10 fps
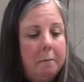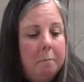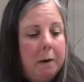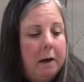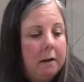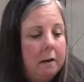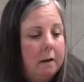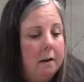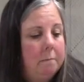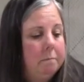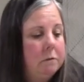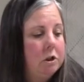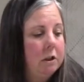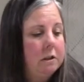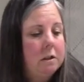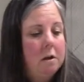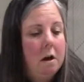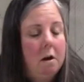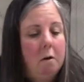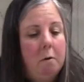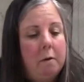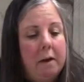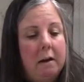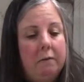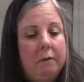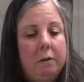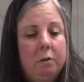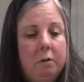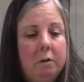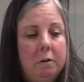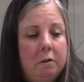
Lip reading: But just know that if you're